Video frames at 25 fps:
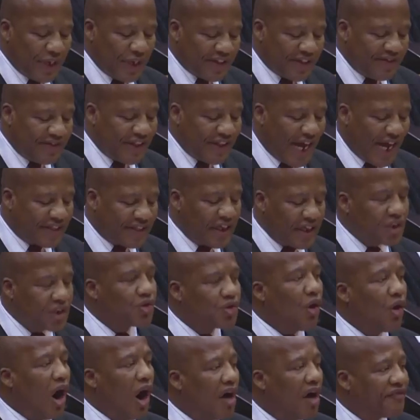with nothing
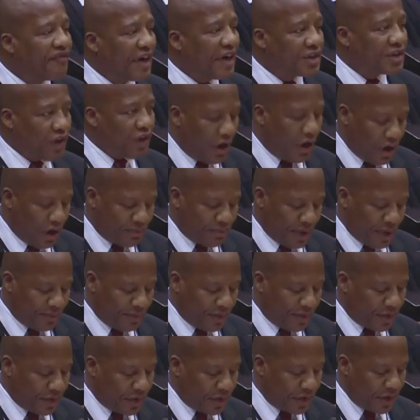to offer to our
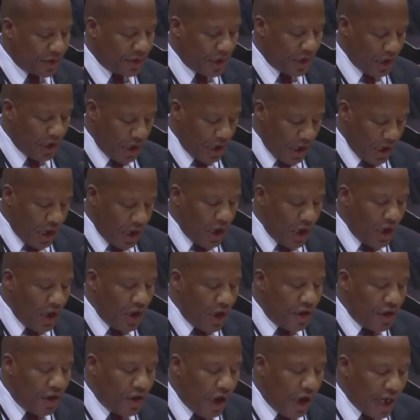people.
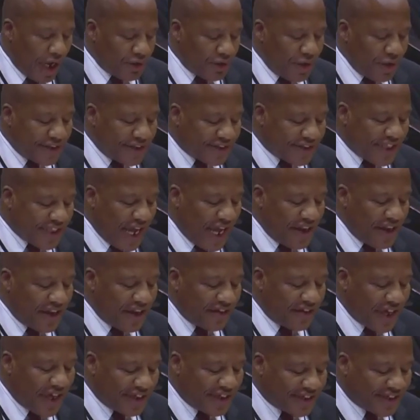
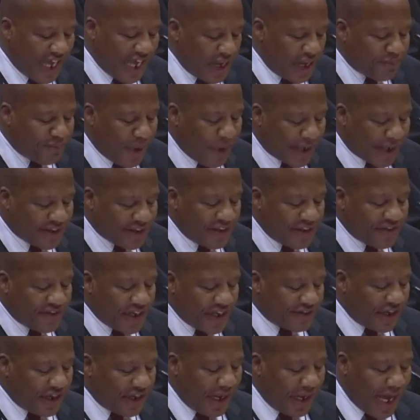Notwithstanding the setbacks in
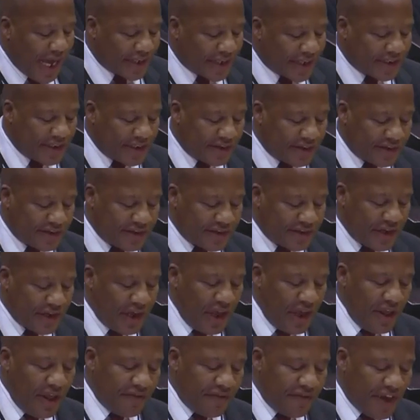these elections,
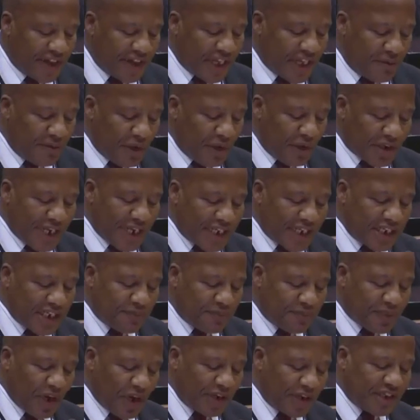the
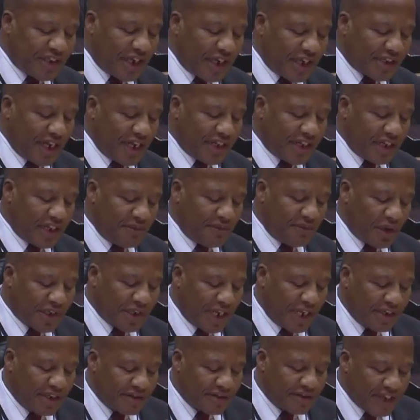democratic project and
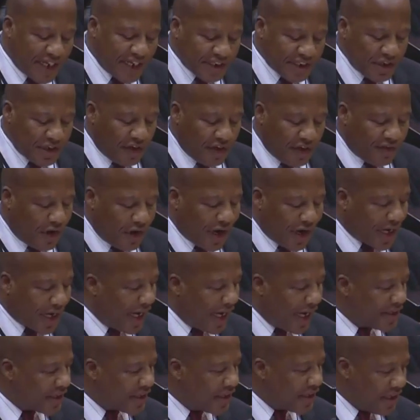democratization of our
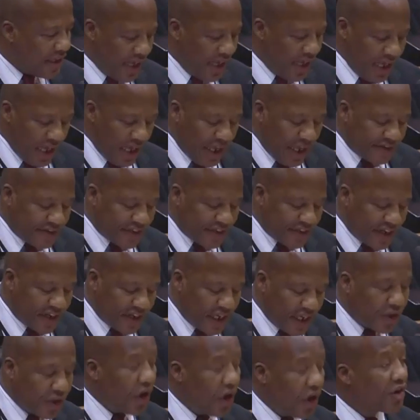country is
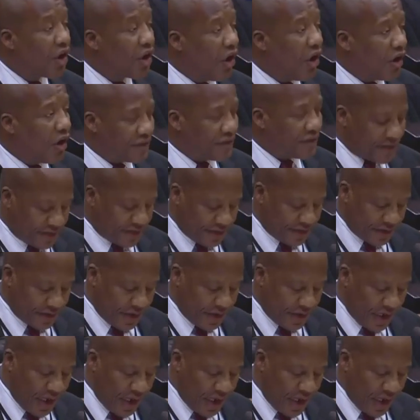indeed on course.